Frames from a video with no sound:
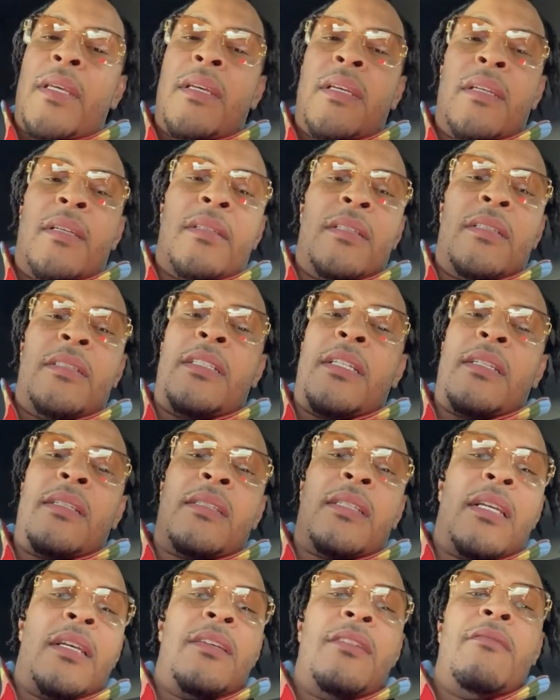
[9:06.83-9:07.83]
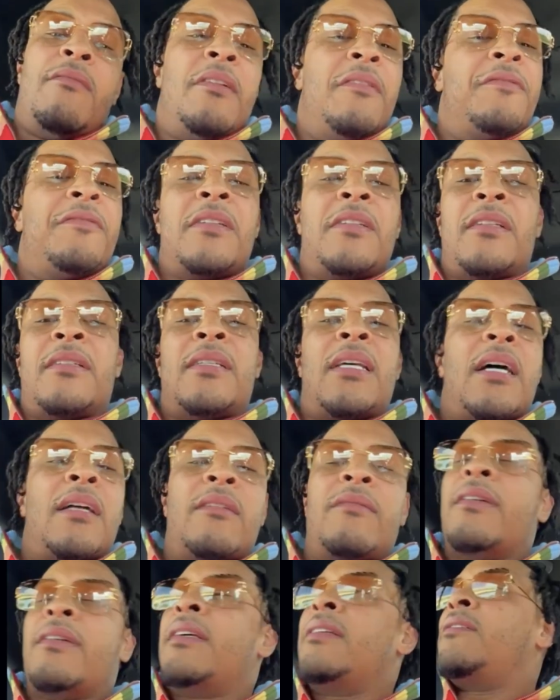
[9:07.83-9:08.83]
And just say you ain't finna
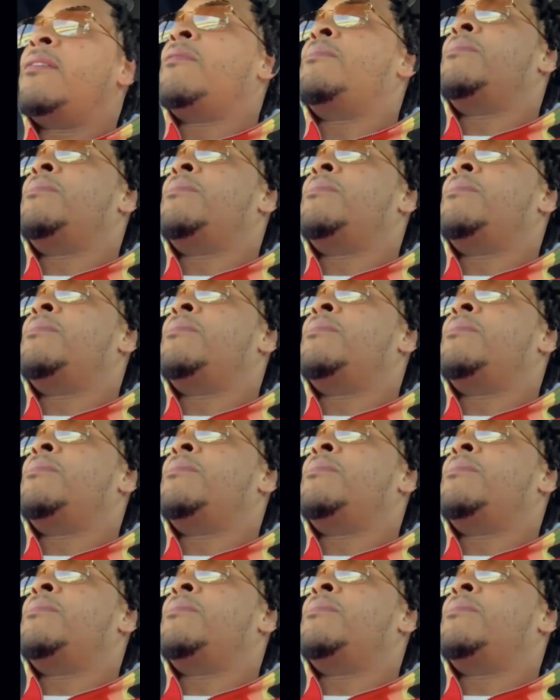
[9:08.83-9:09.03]
tolerate